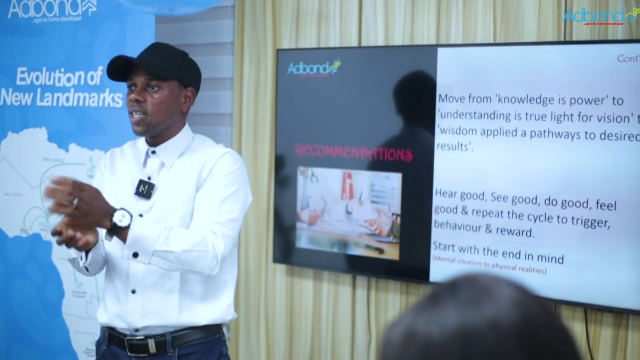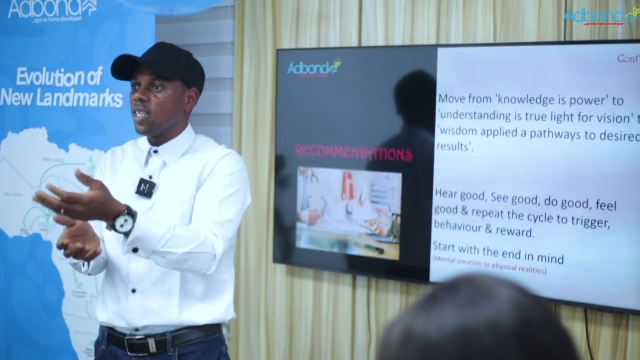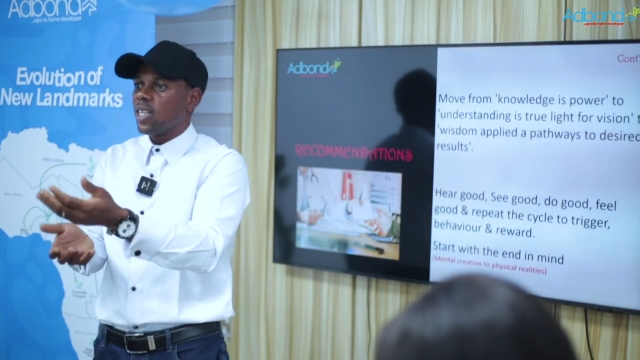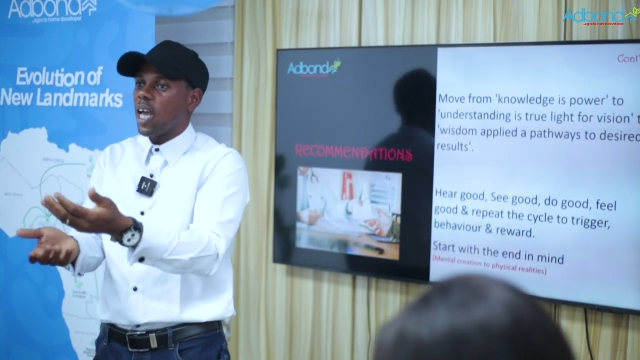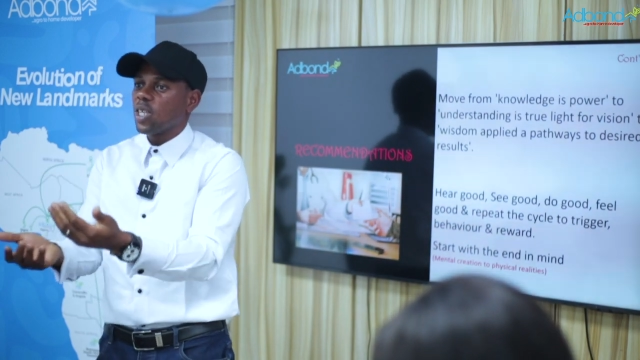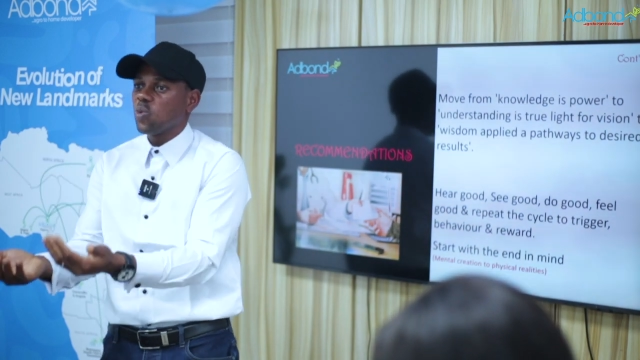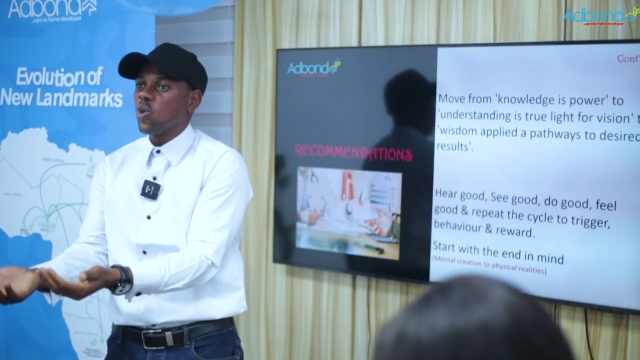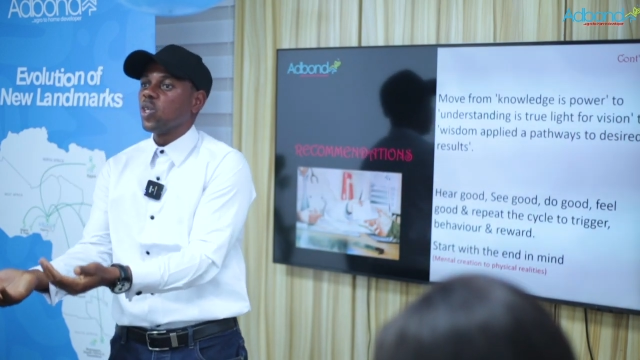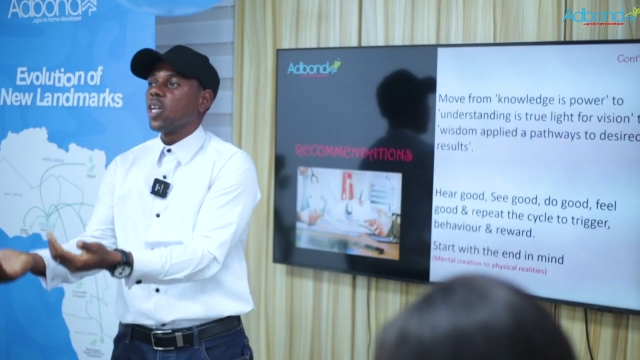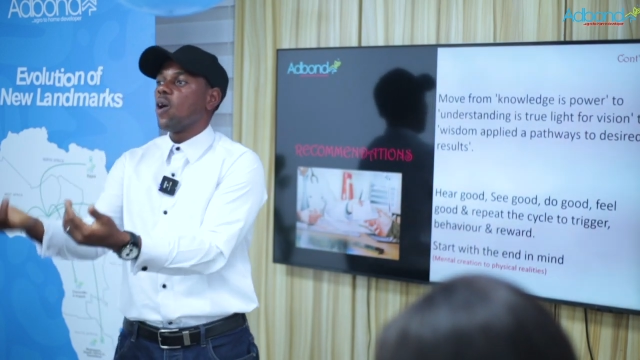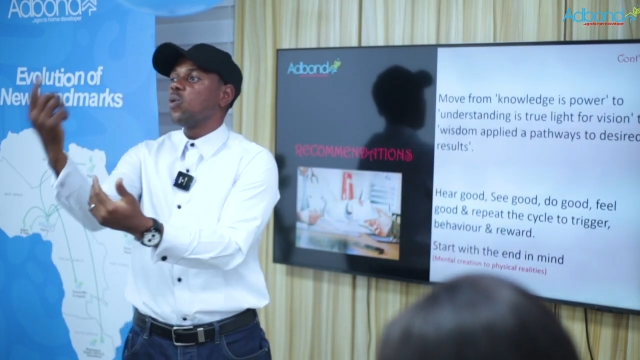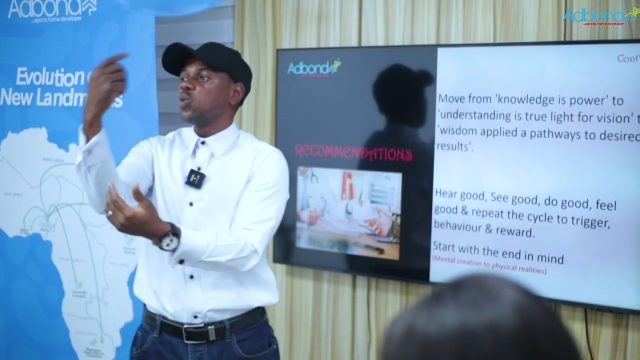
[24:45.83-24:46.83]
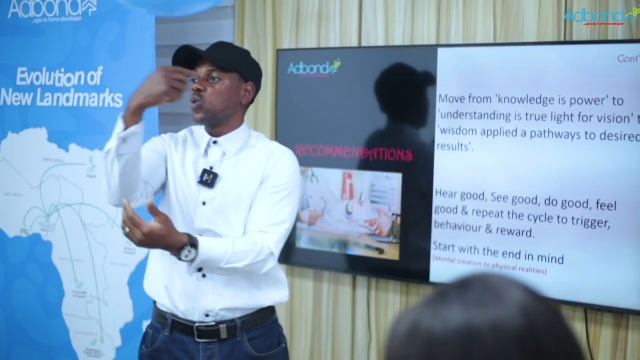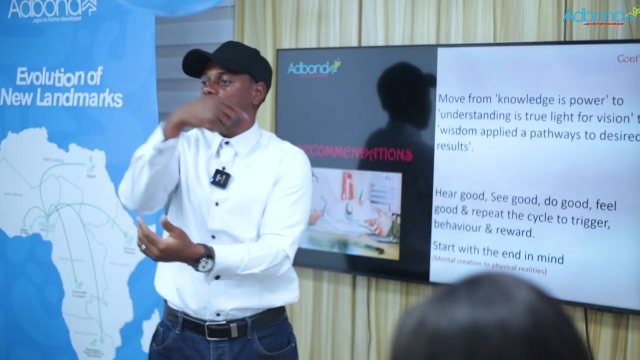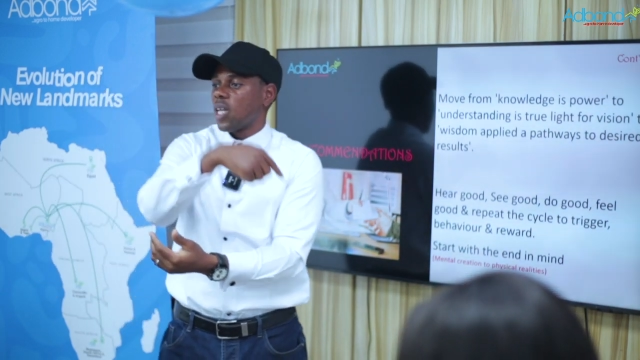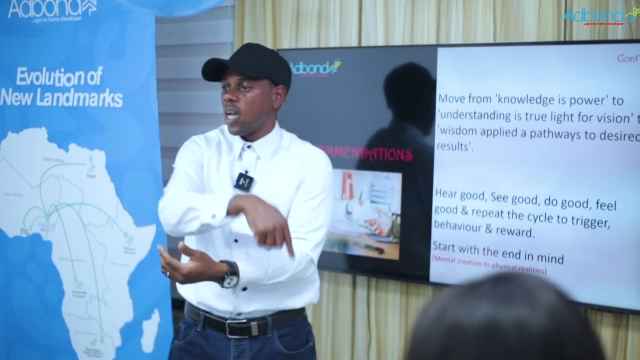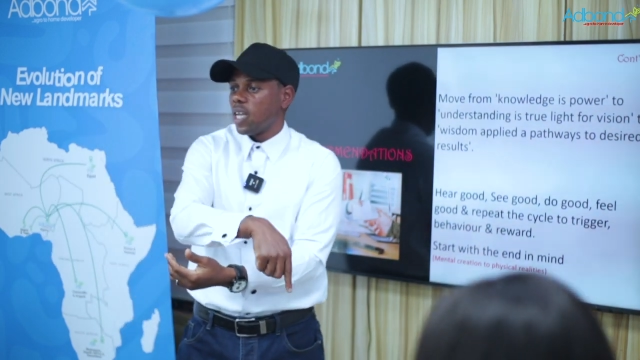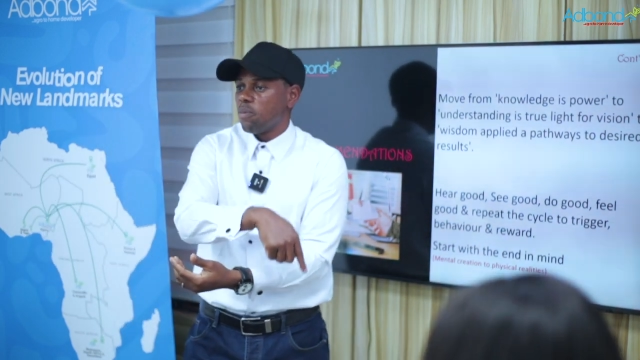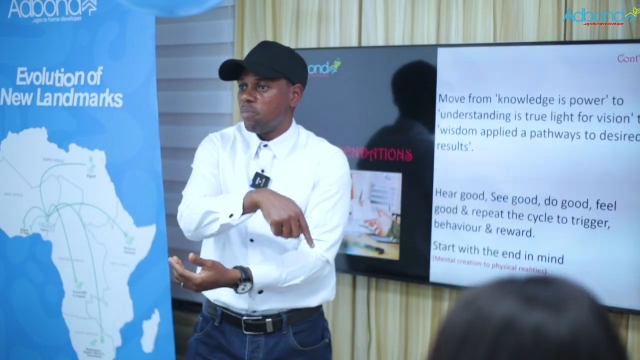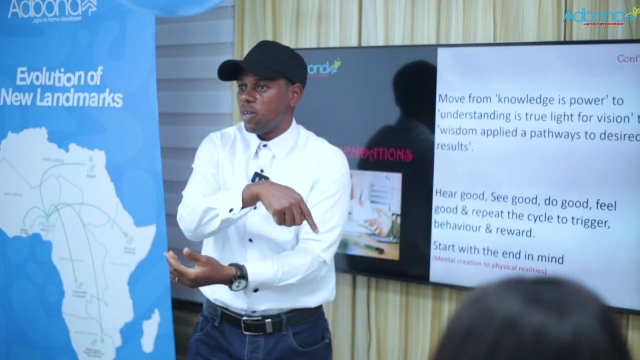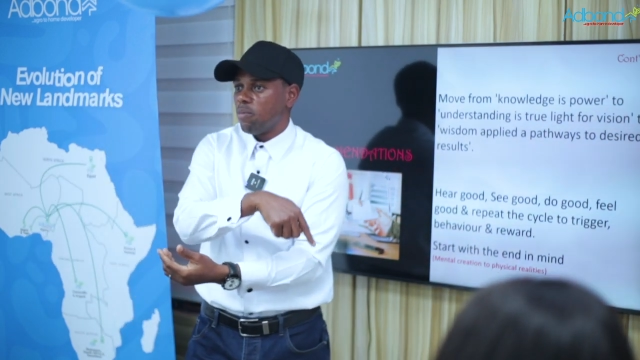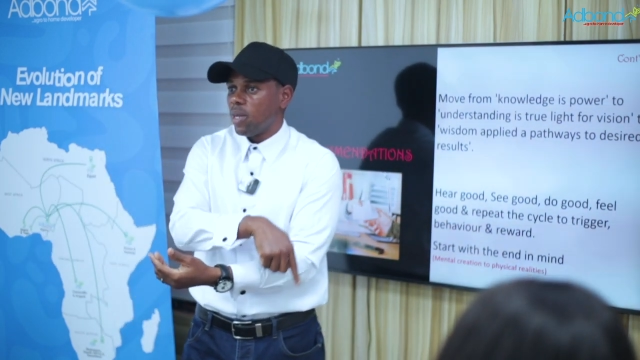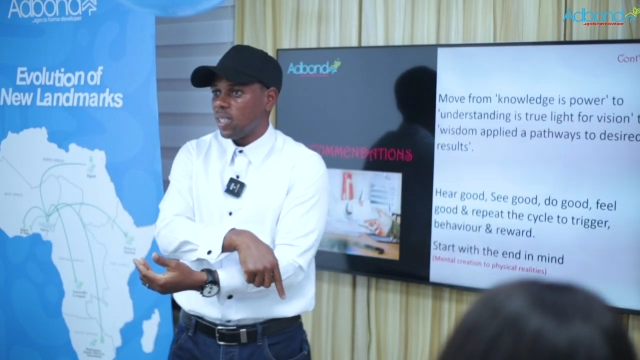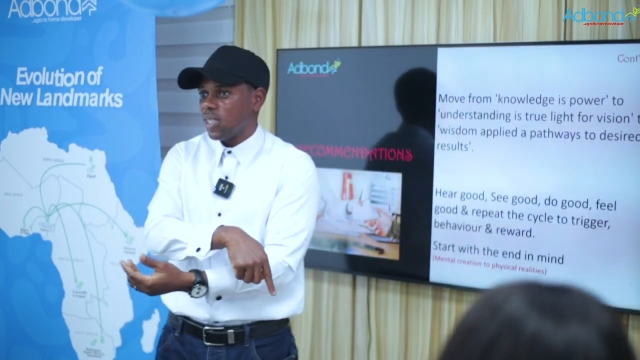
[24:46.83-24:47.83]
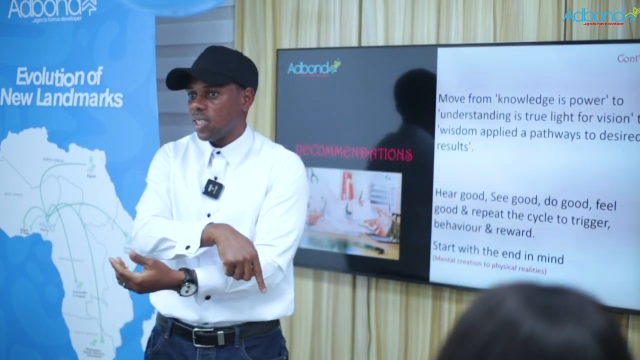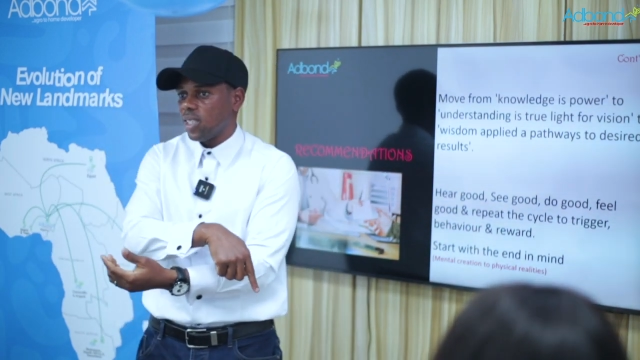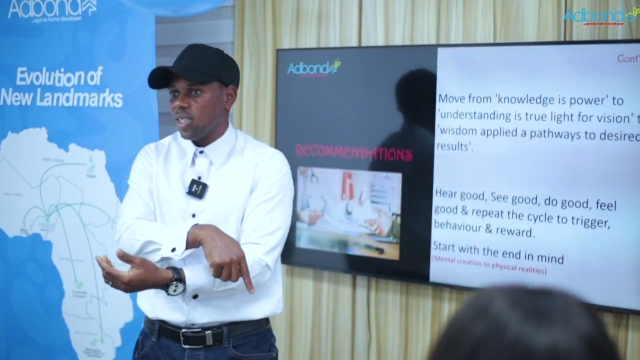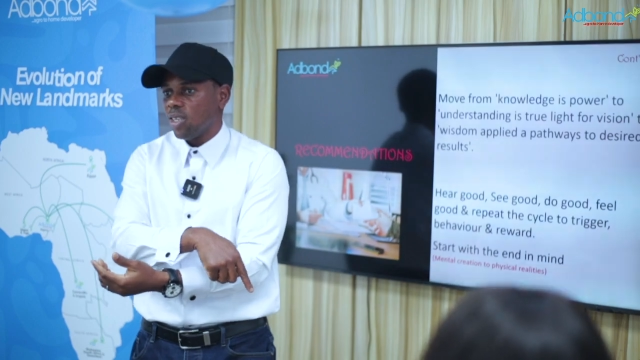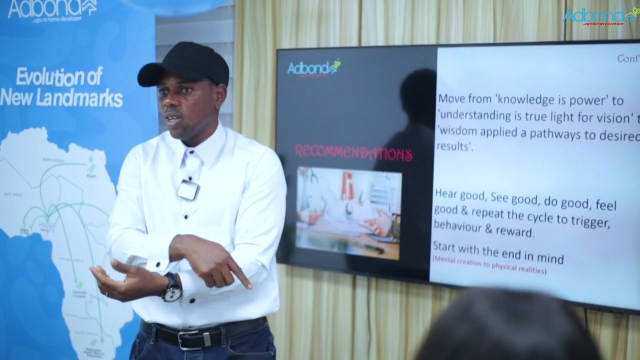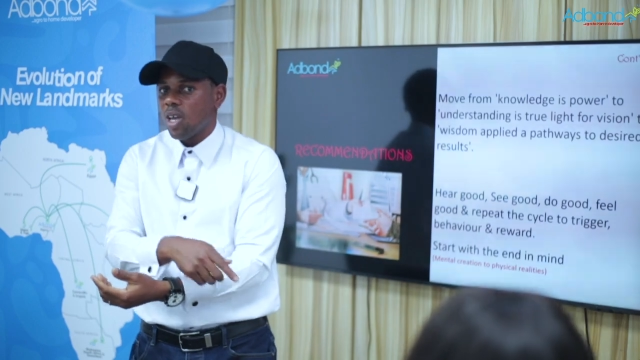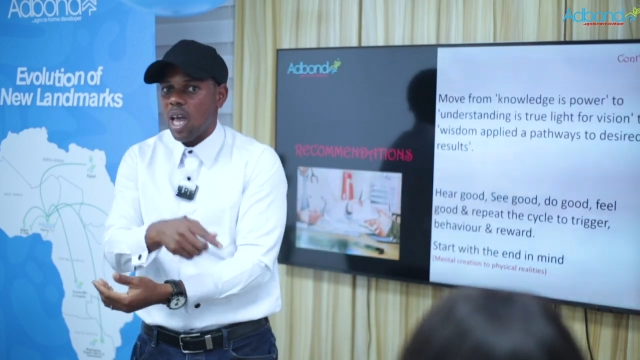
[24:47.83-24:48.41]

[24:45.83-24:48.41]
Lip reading: that's what you now want to start implementing